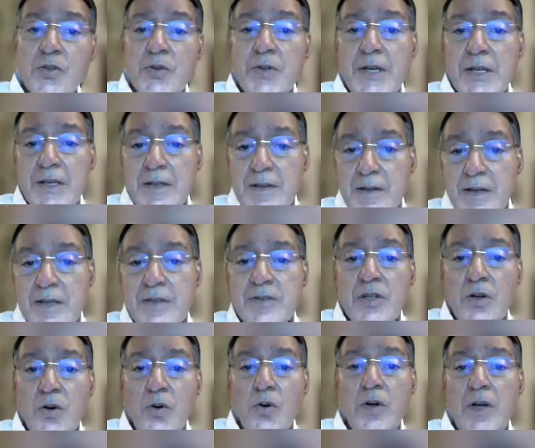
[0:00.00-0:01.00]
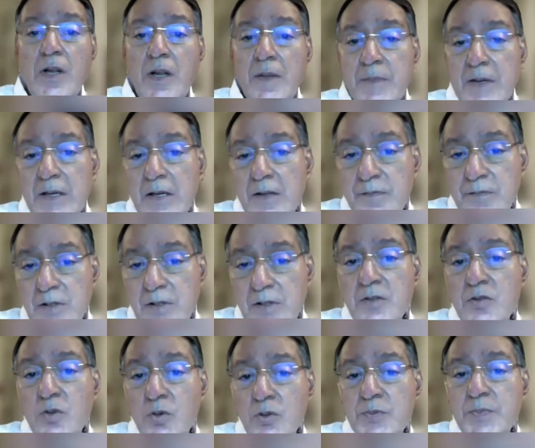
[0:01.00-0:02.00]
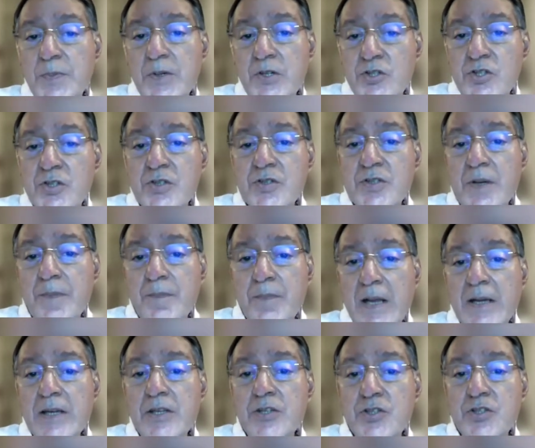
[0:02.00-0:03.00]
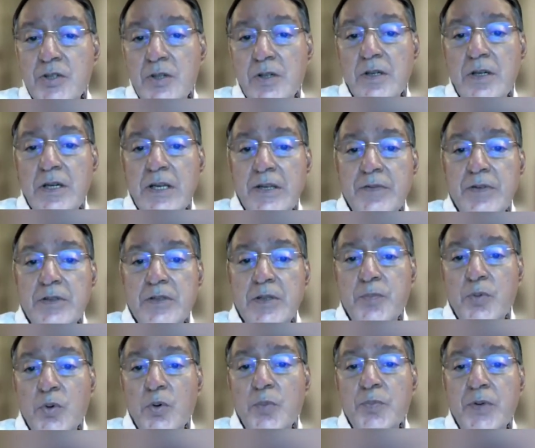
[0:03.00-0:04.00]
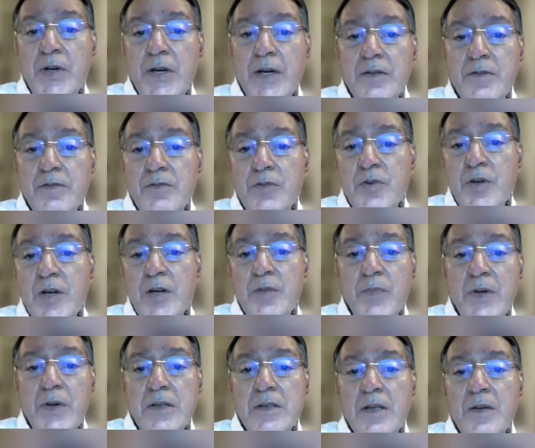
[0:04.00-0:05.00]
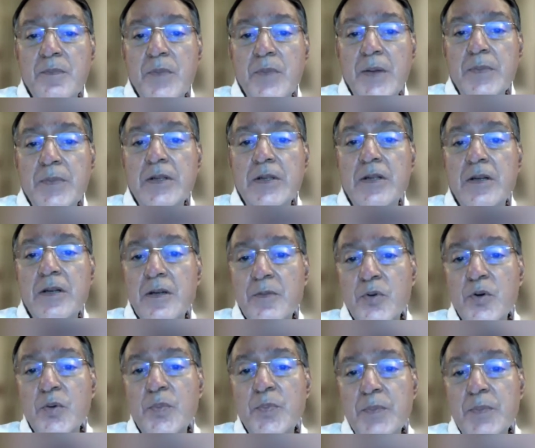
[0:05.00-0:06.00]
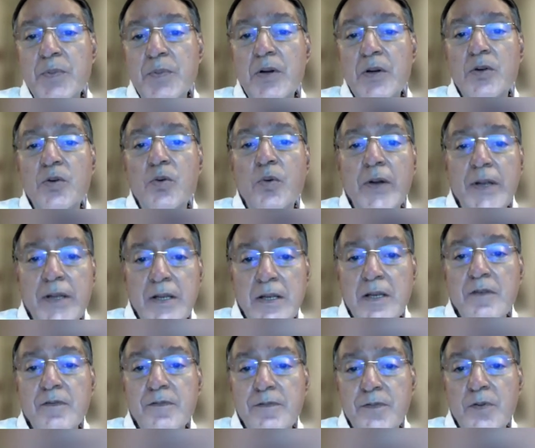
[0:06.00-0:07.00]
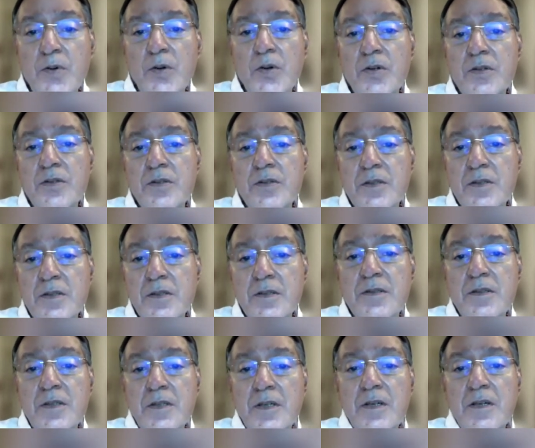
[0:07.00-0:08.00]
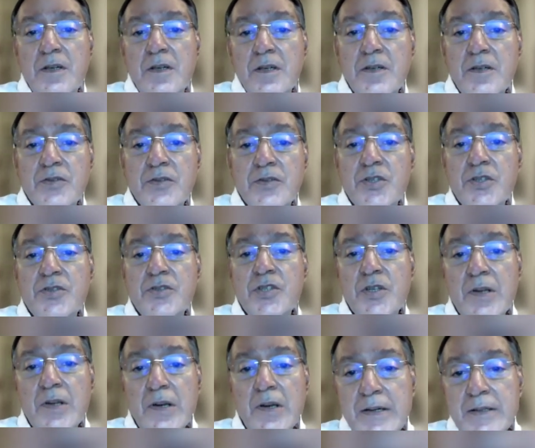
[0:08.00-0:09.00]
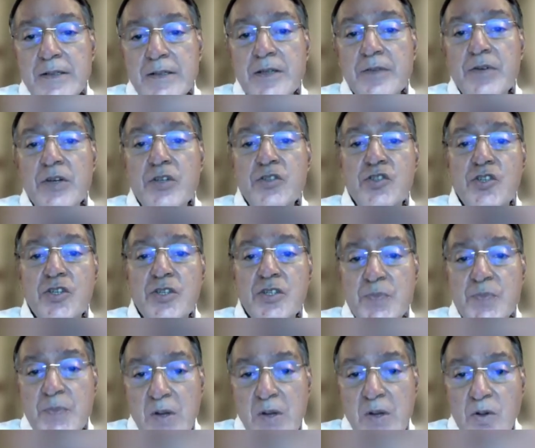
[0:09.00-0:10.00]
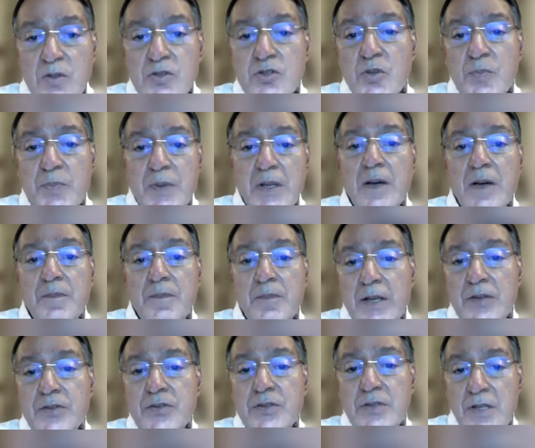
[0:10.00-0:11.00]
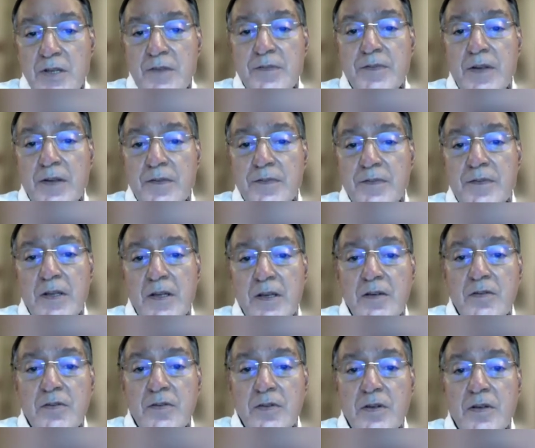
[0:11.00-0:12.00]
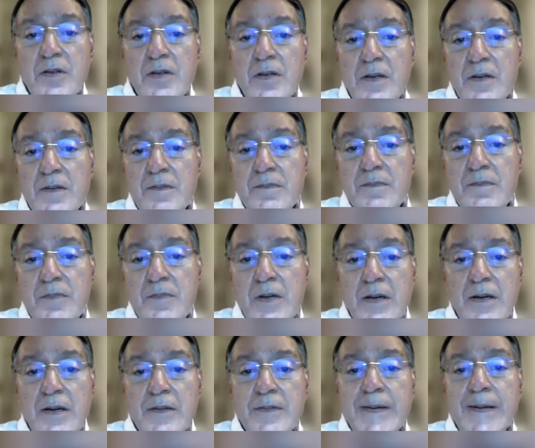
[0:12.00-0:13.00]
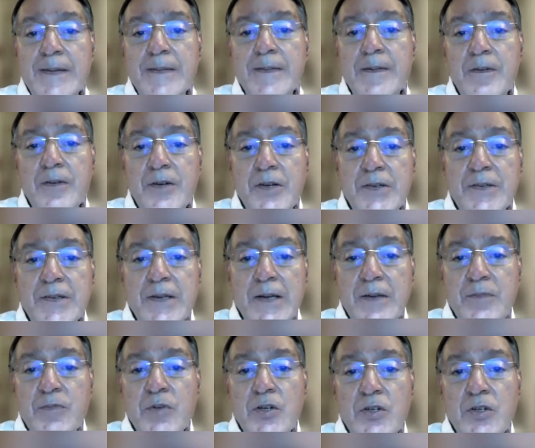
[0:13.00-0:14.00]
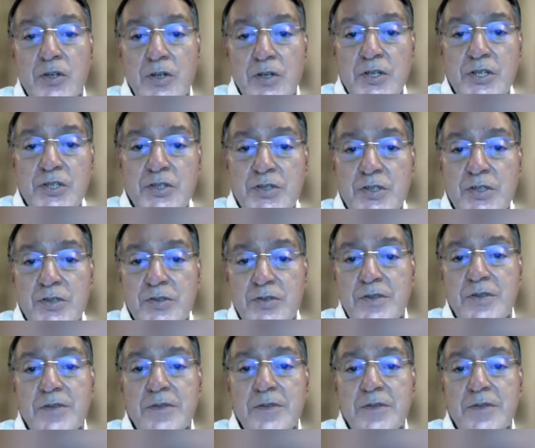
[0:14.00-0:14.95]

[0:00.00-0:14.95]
decrease the load. I mean, if those patients are managed early with appropriate treatment, then maybe the number of people going in for surgical interventions may also become less if they are tackled in time at early stages.